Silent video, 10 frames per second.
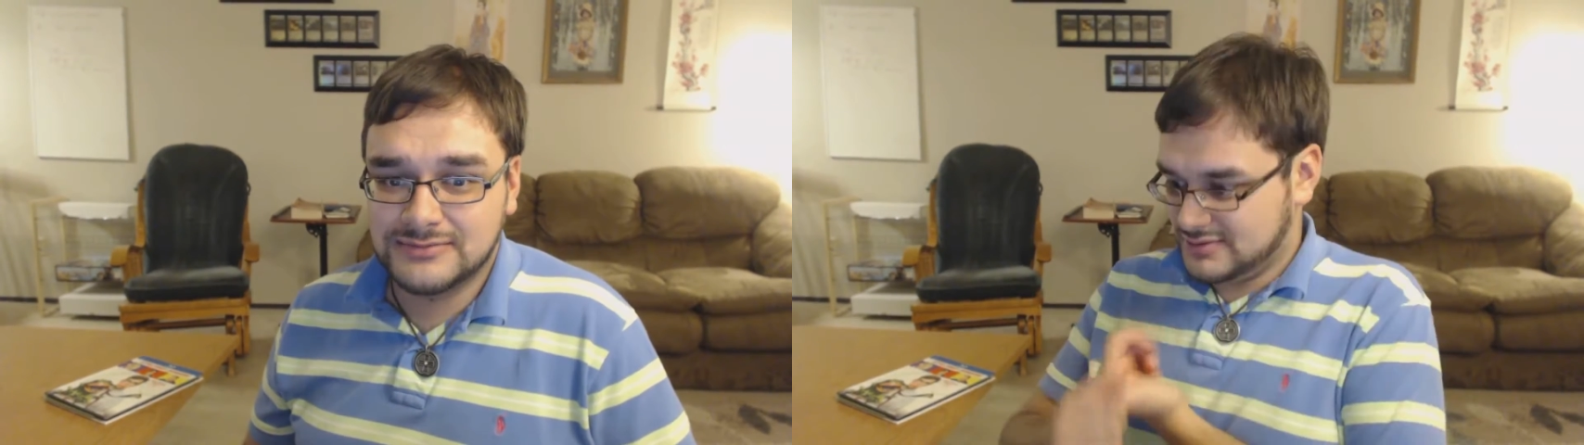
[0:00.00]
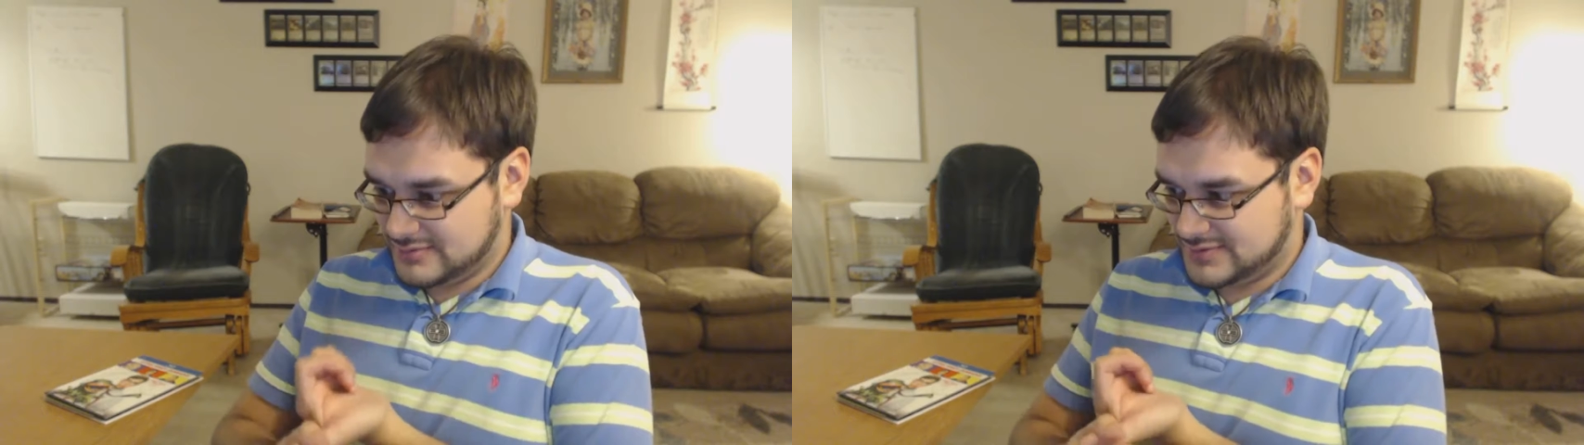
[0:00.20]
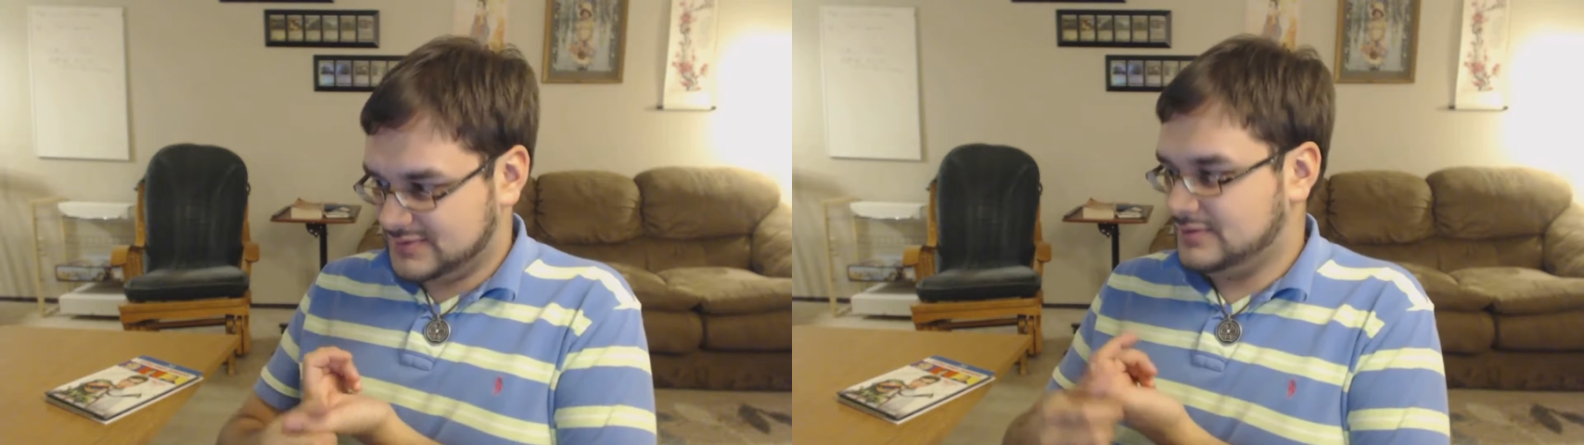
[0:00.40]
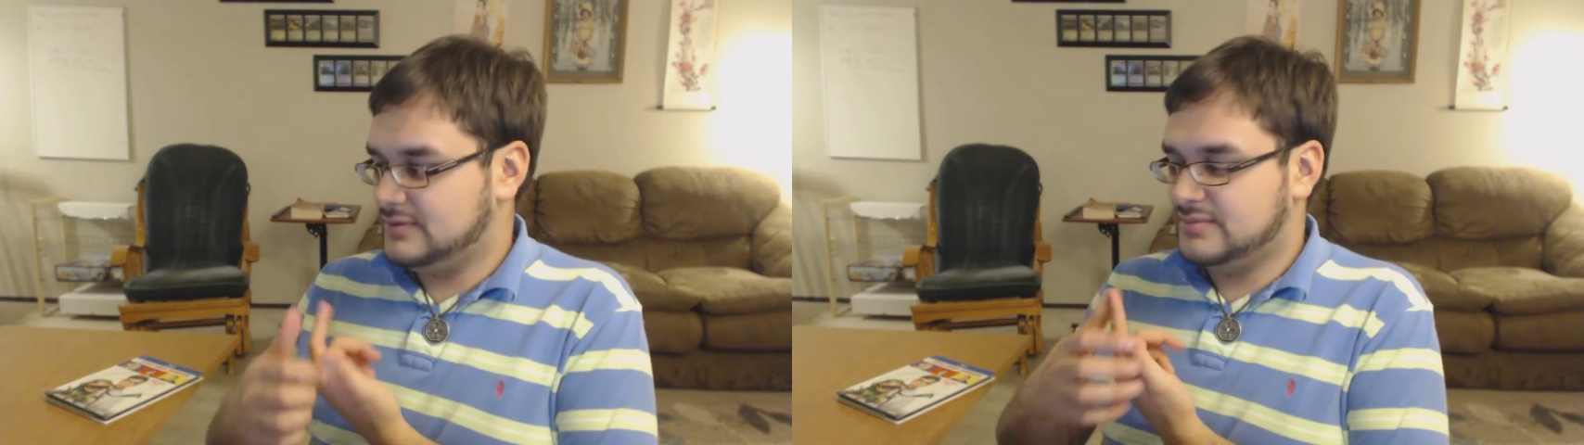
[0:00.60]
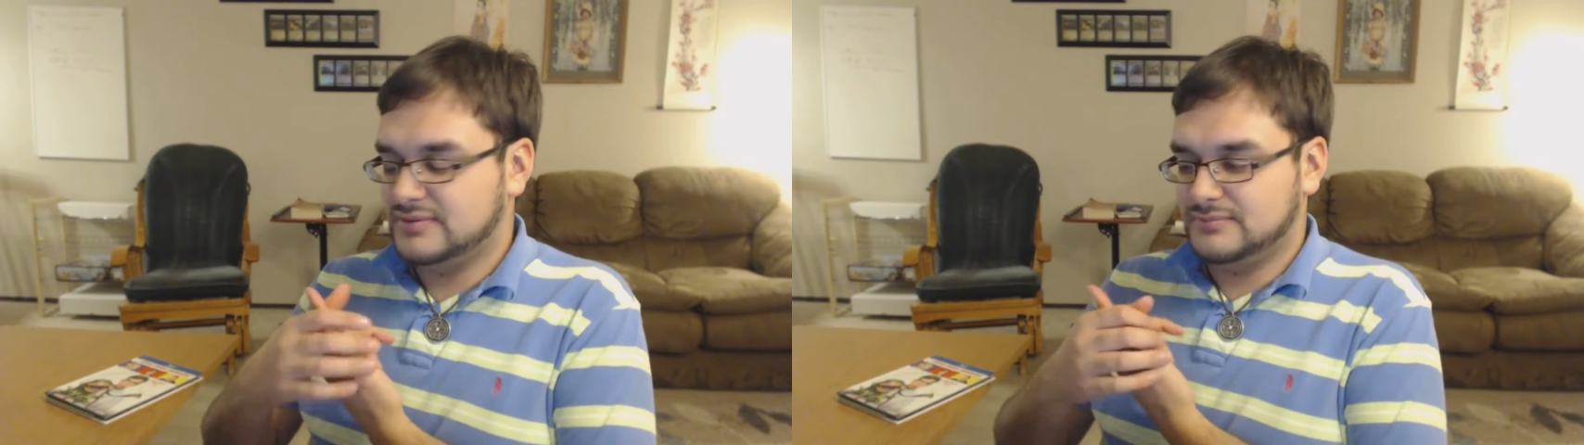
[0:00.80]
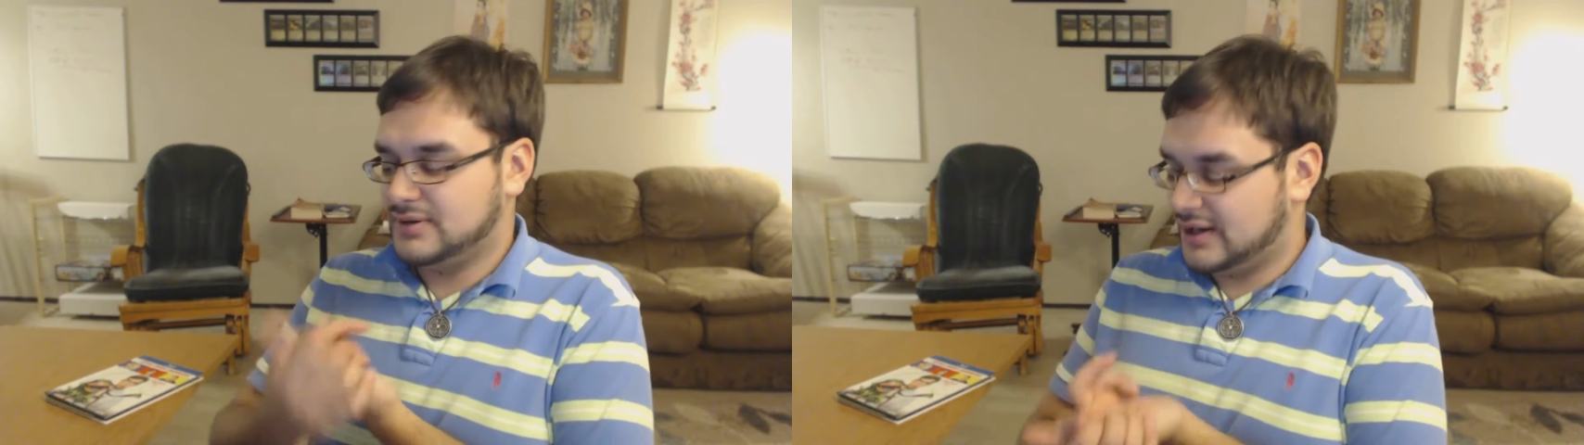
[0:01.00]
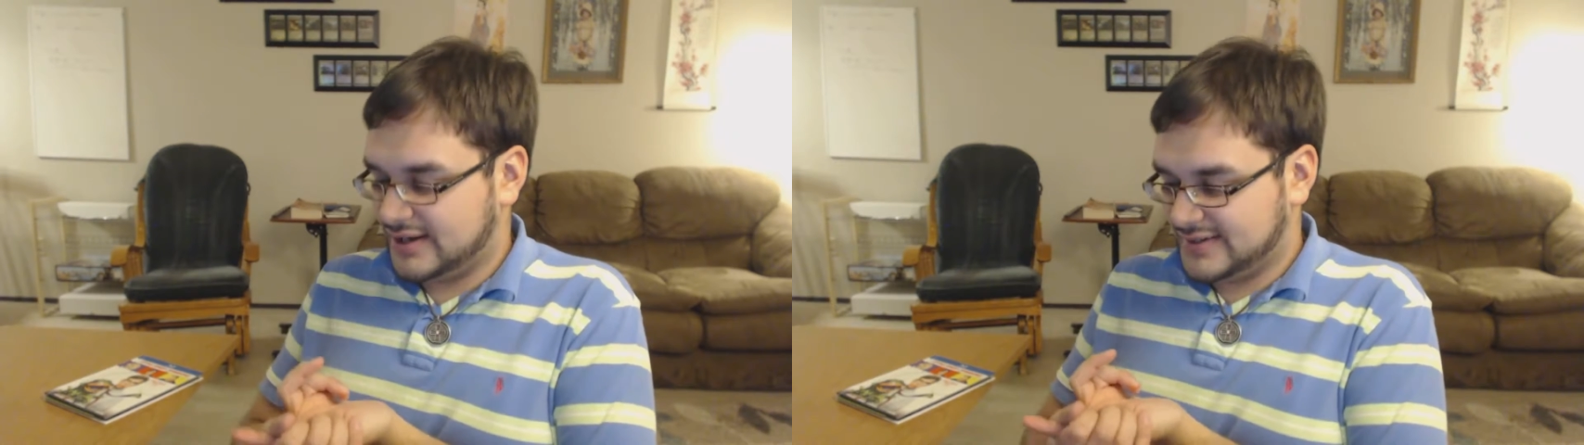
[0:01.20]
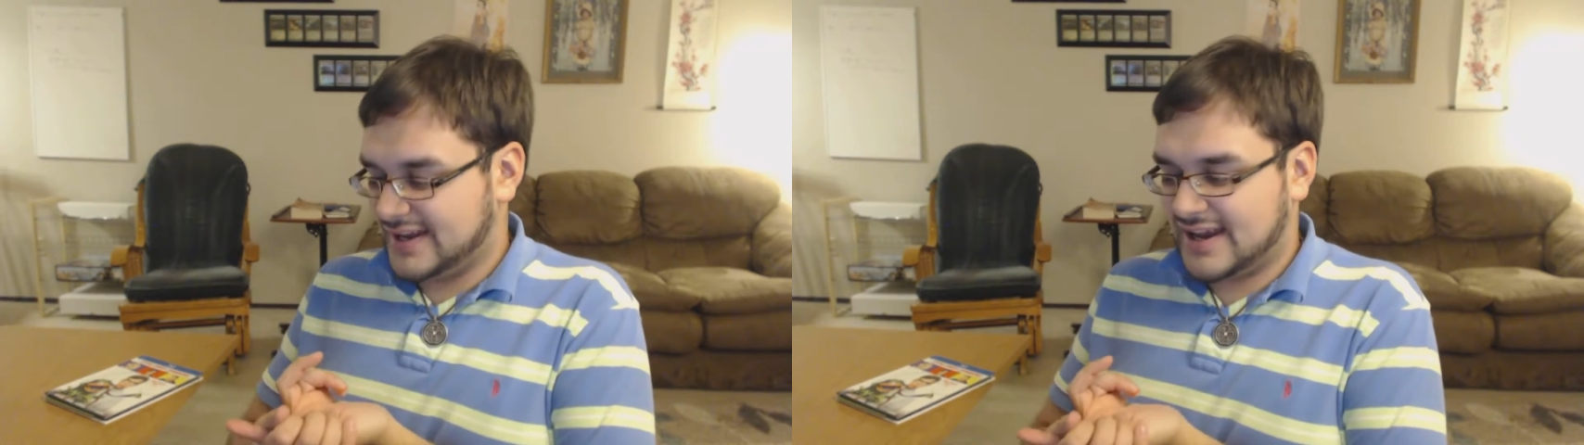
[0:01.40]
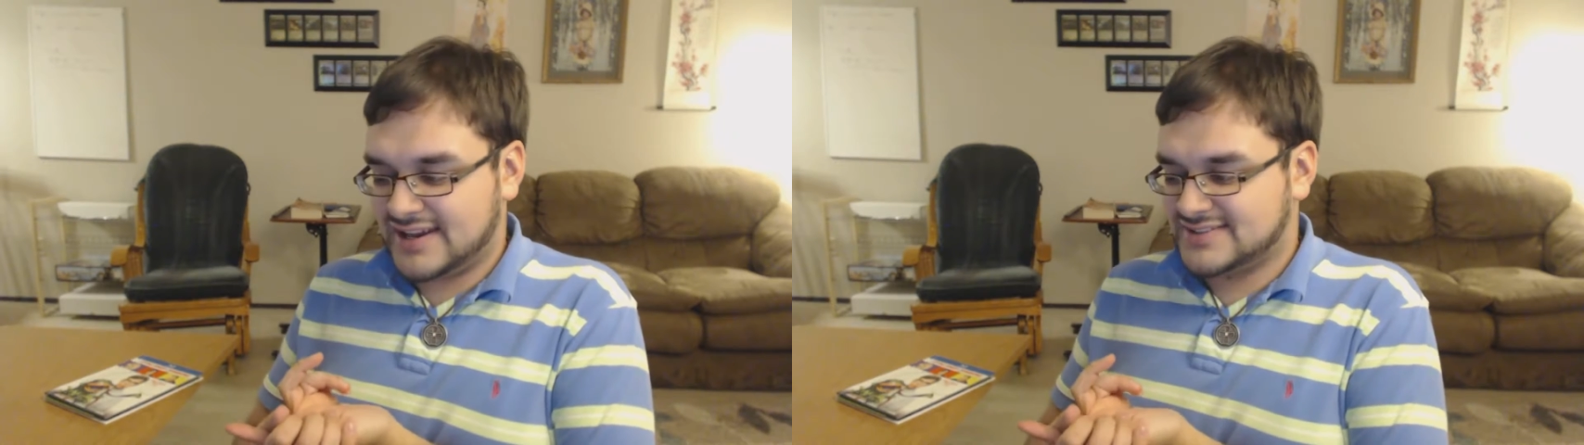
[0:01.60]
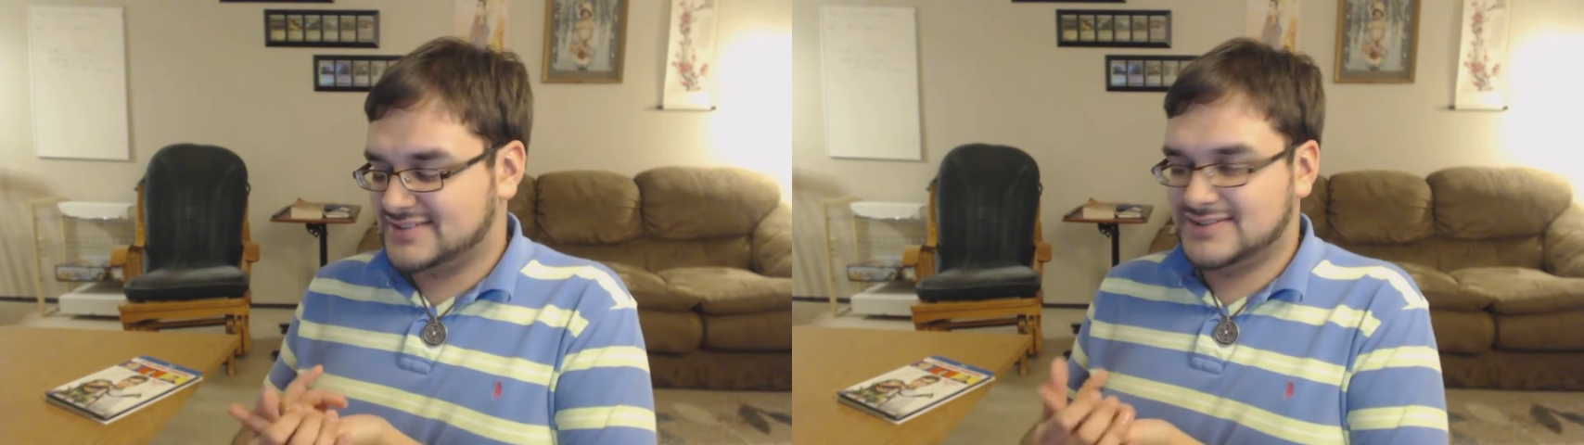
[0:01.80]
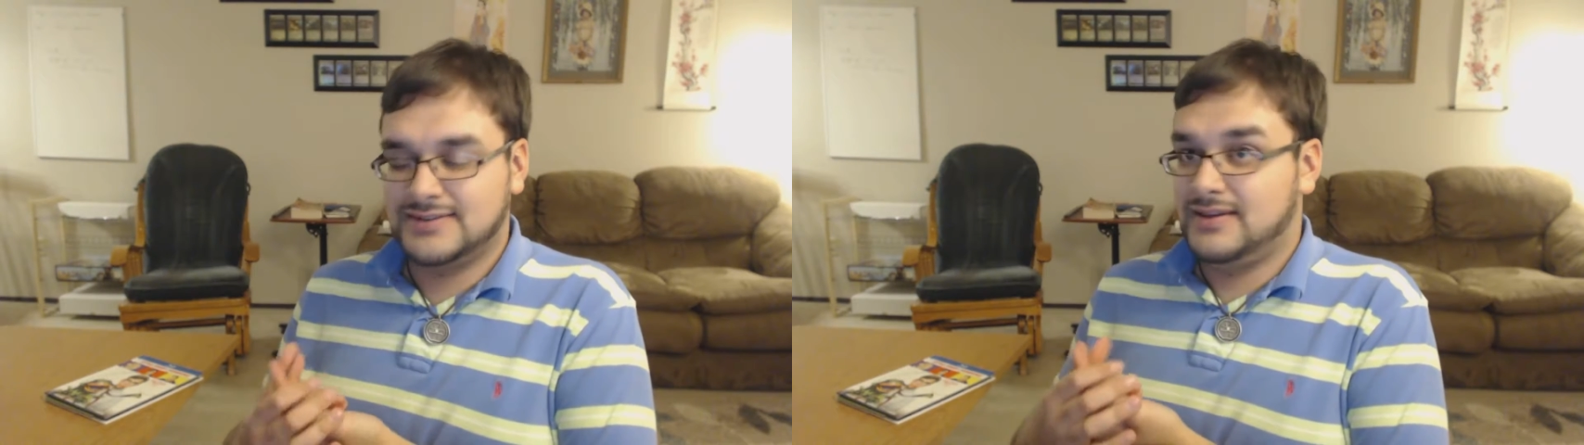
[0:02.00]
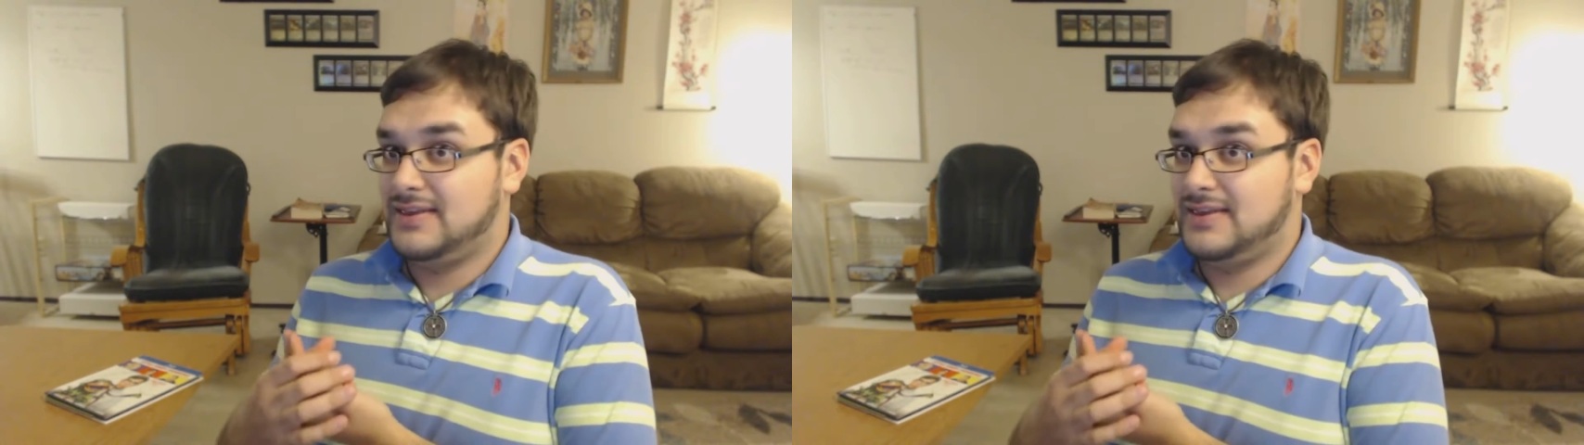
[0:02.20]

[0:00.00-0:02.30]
YouTube, podcasts,